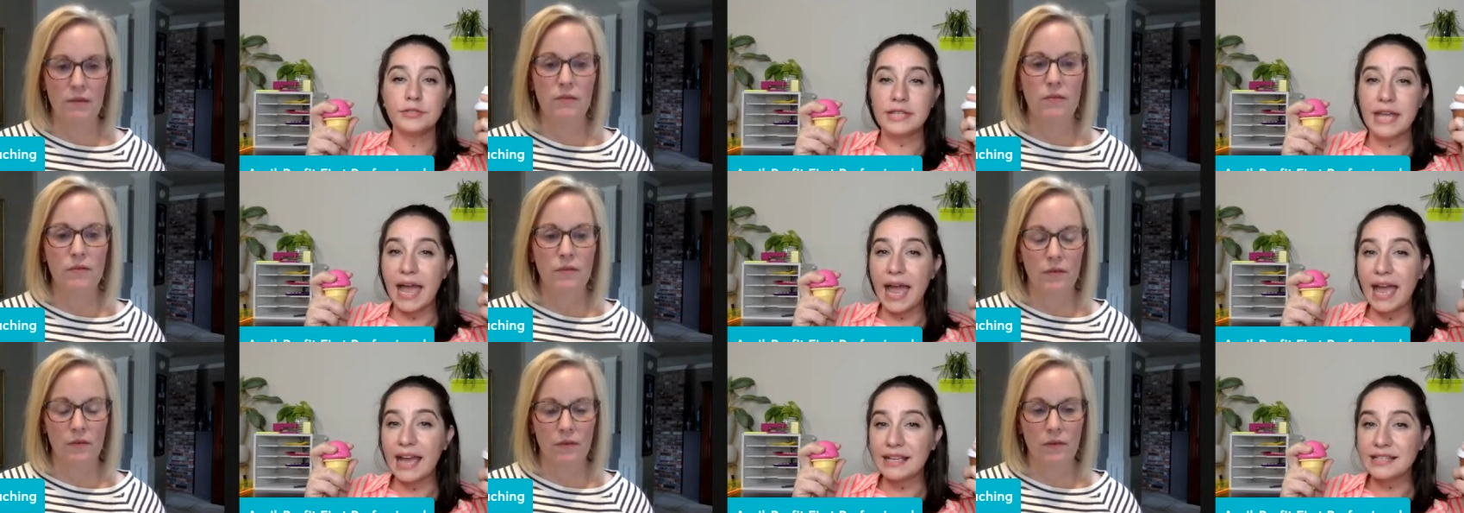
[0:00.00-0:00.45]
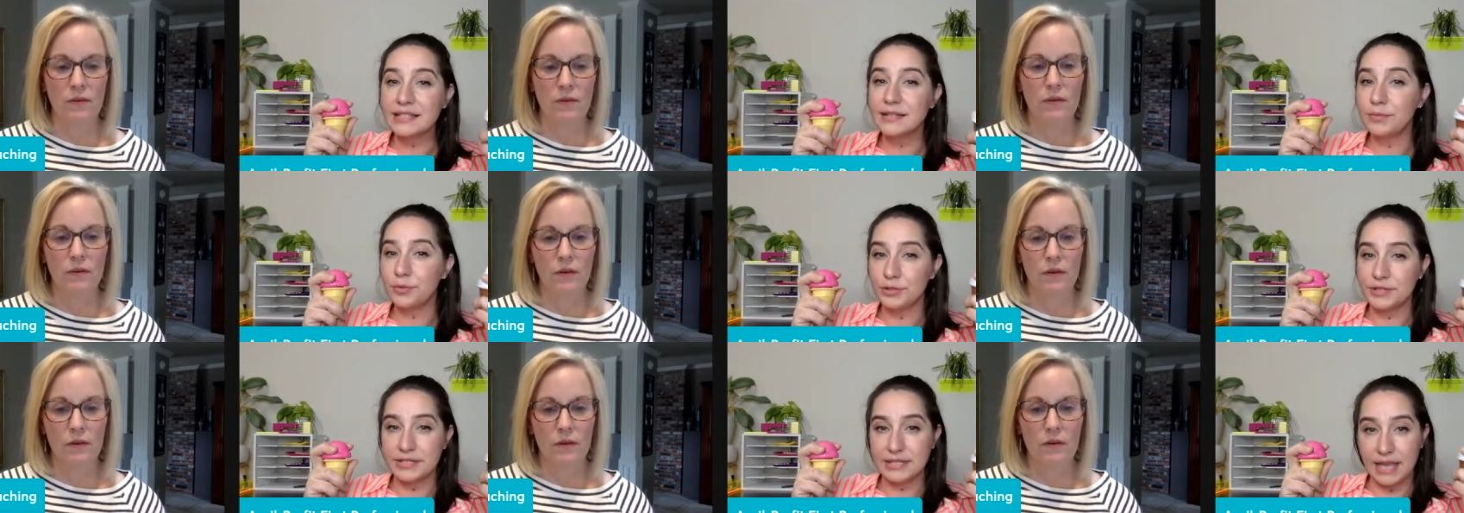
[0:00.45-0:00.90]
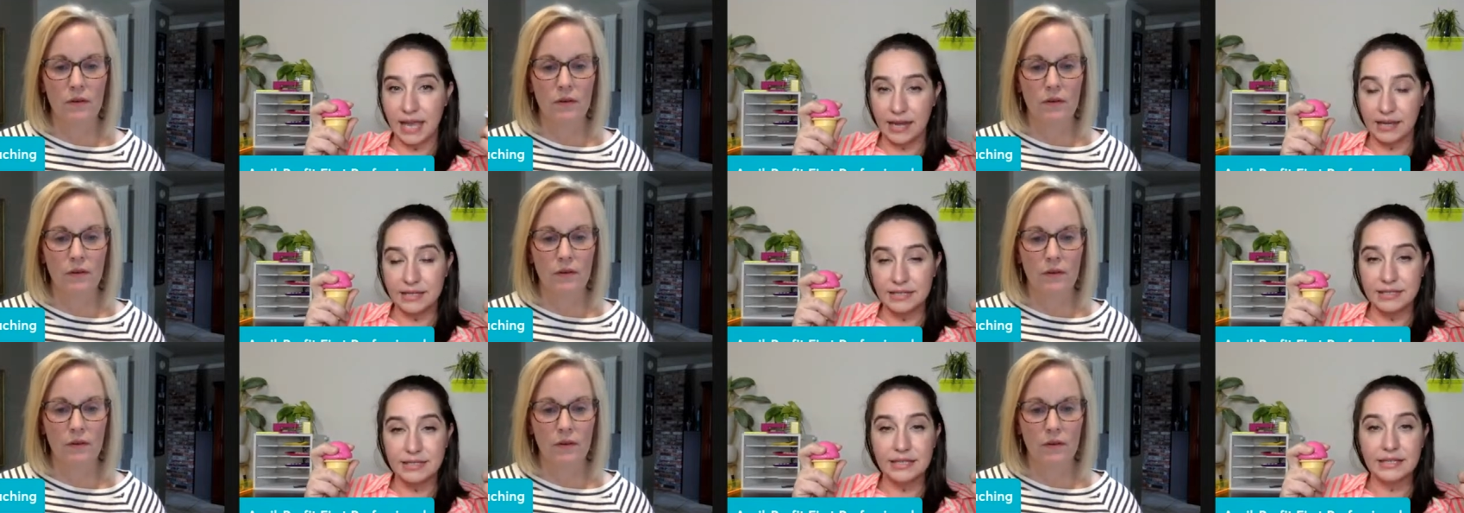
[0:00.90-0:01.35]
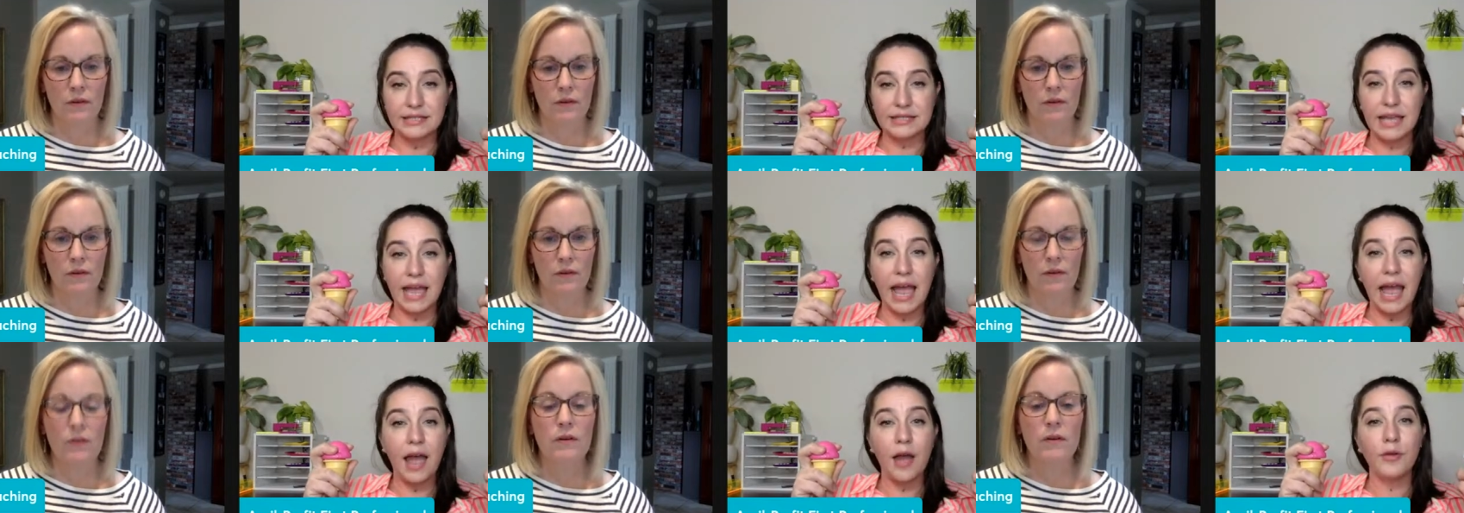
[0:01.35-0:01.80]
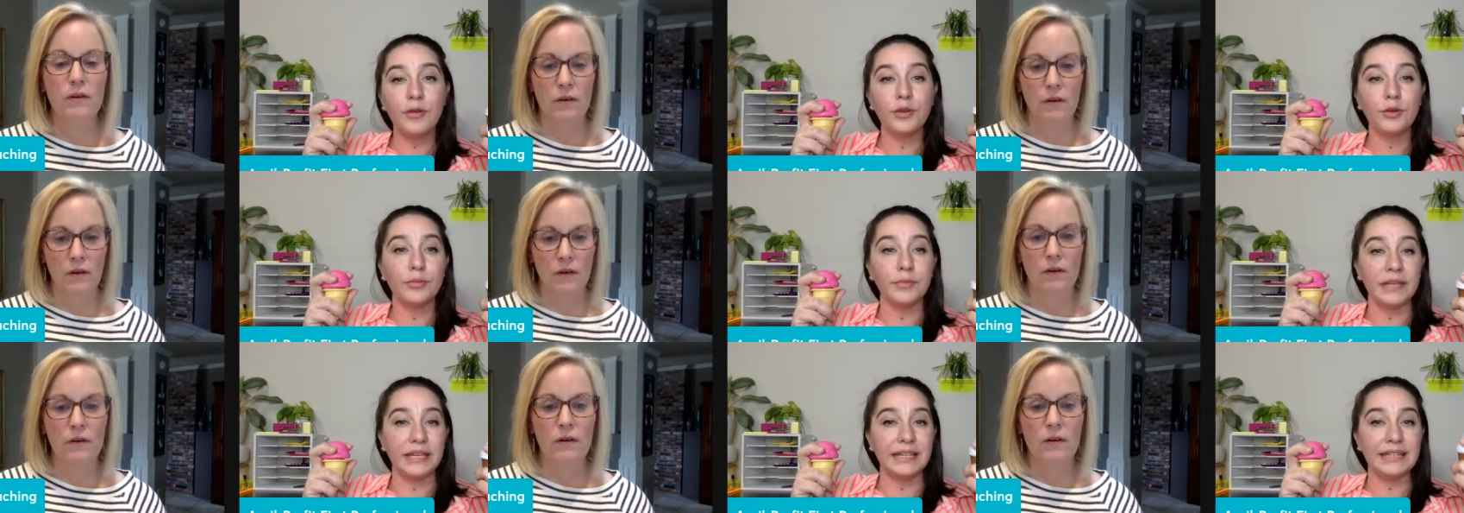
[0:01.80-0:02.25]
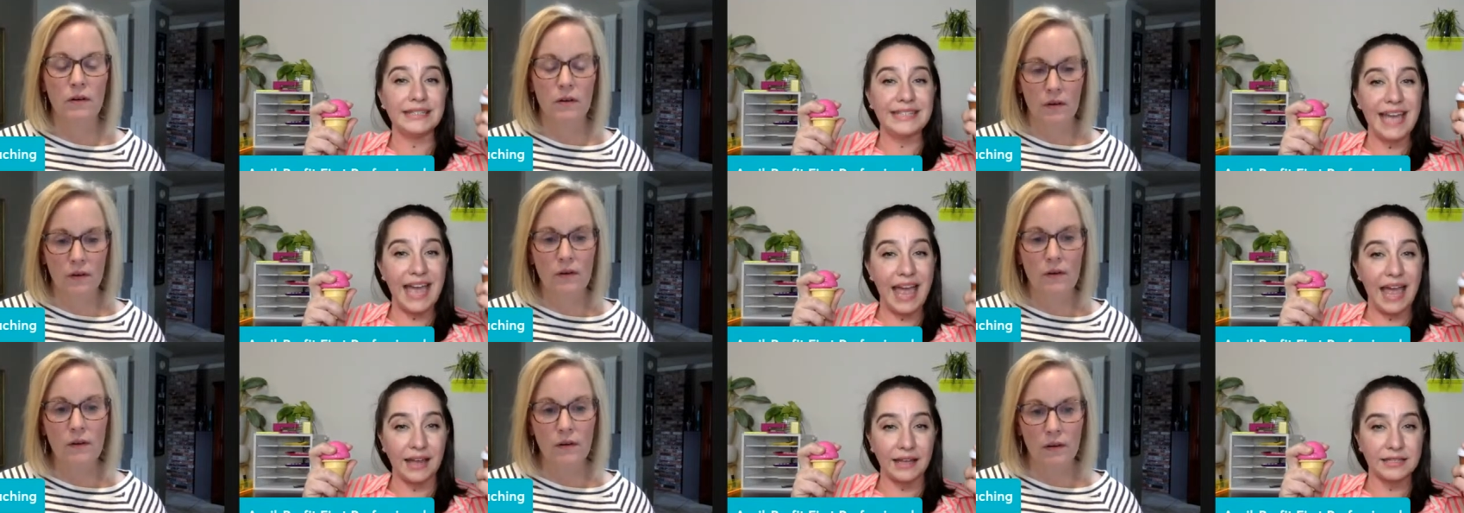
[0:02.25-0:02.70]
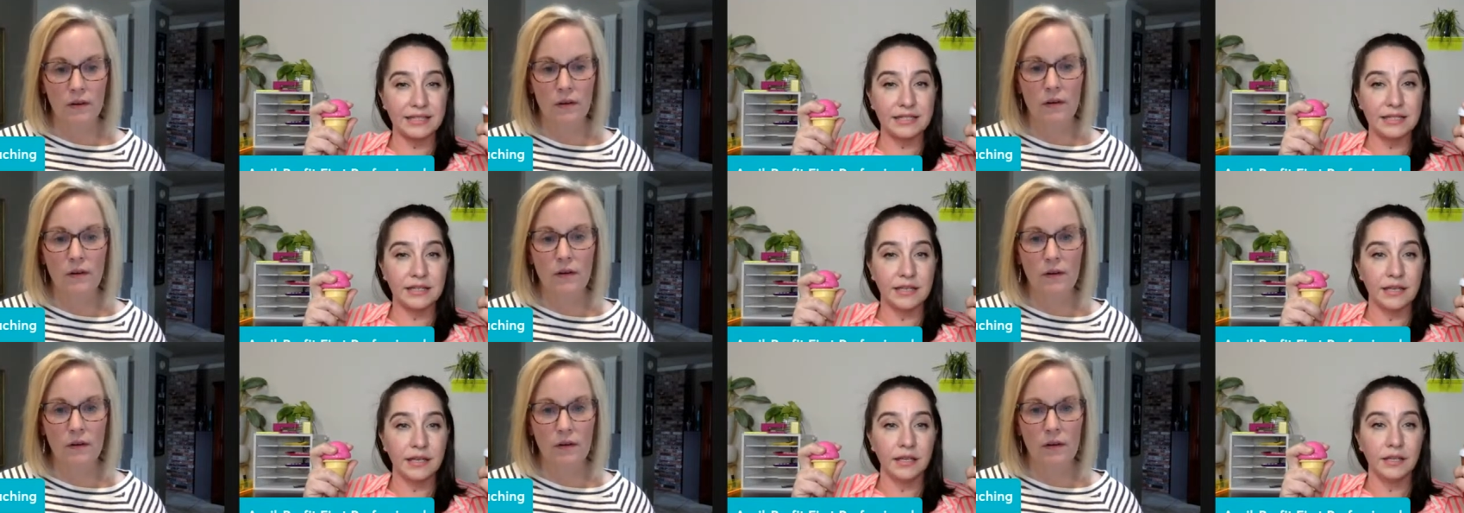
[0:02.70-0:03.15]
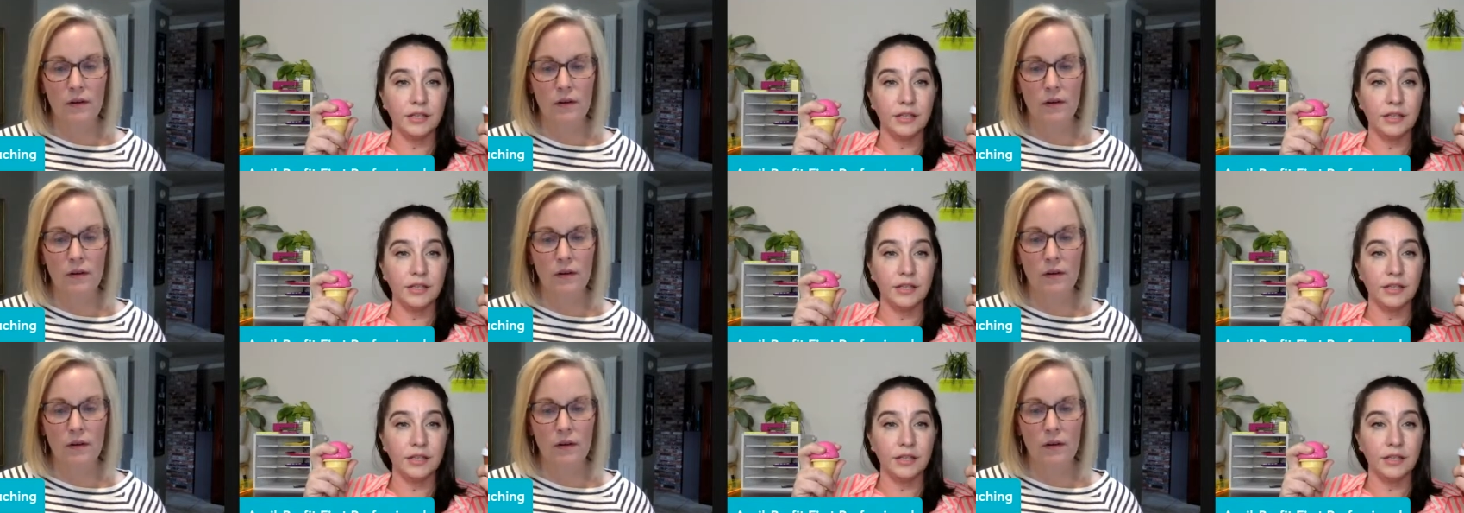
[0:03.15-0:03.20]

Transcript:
Speaker 1: Your taxable status is how you're being taxed.